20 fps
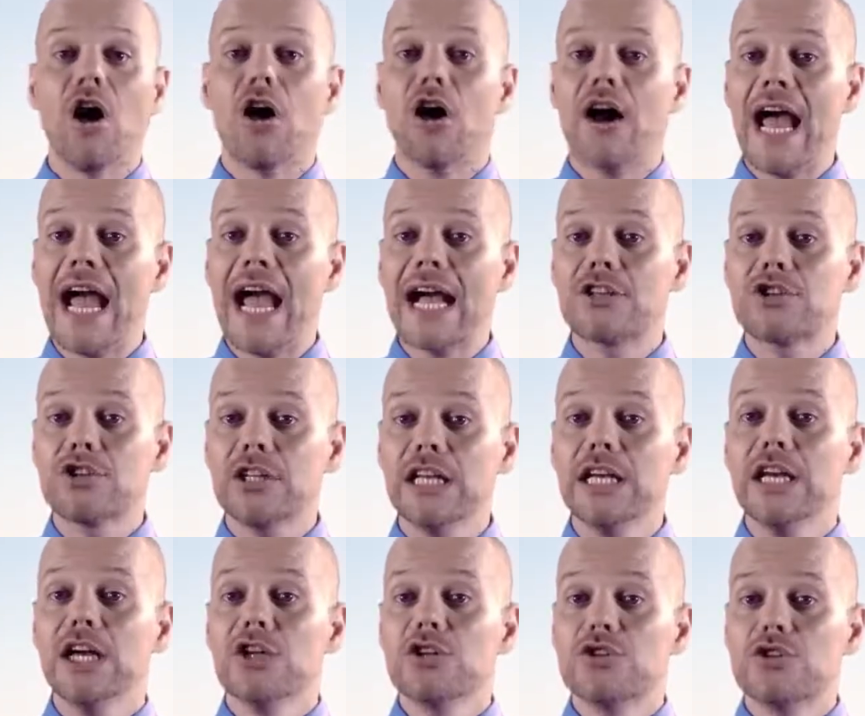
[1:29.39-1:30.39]
are
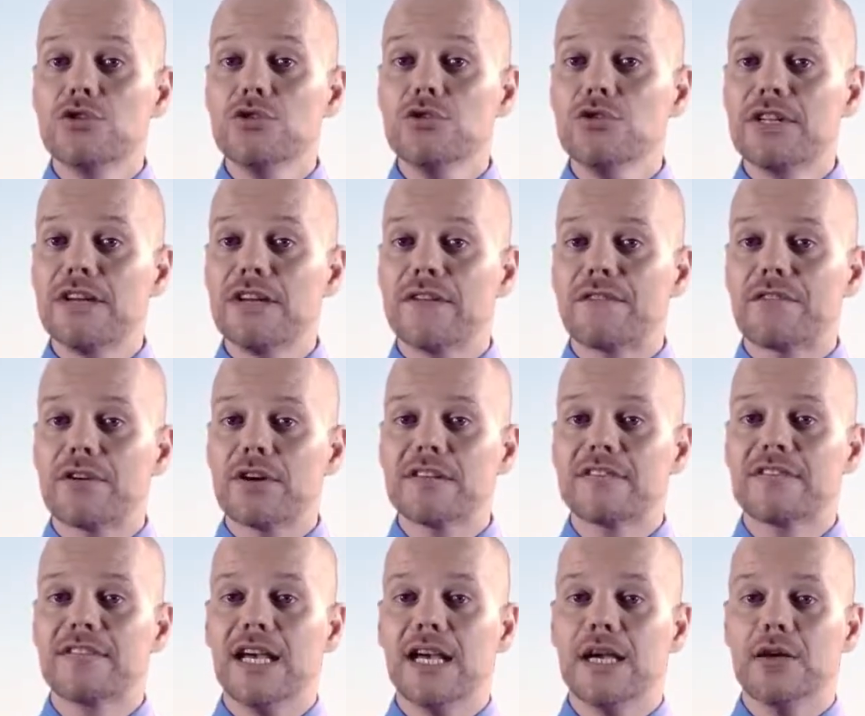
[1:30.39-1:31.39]
actually two
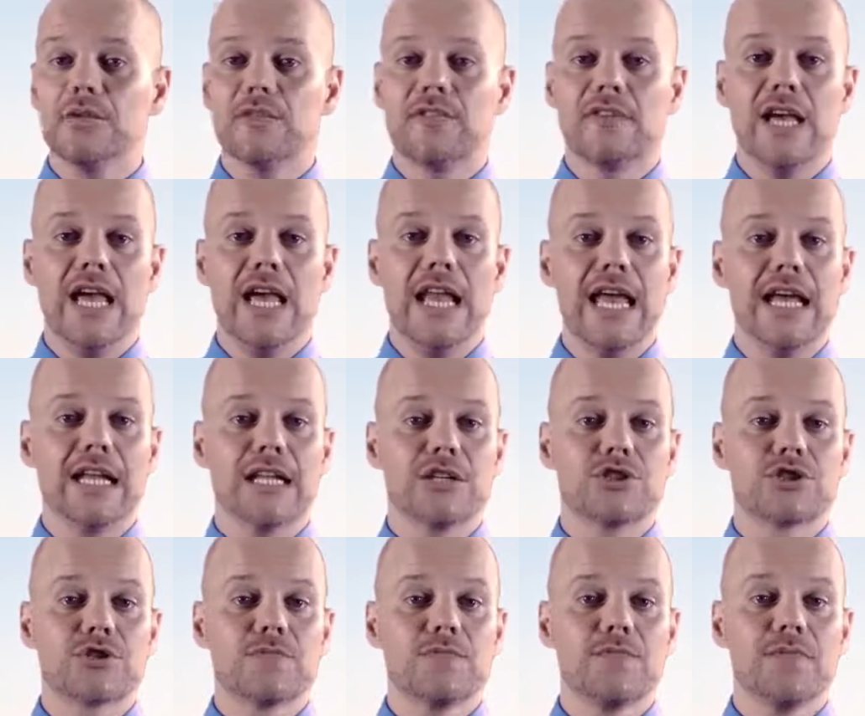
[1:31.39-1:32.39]
different sounds in
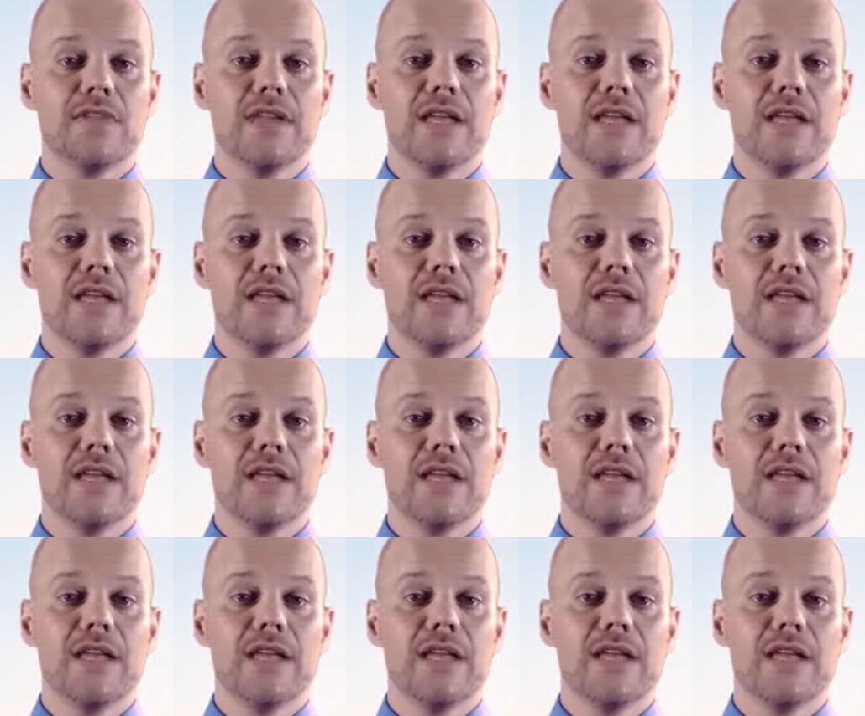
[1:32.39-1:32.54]
English,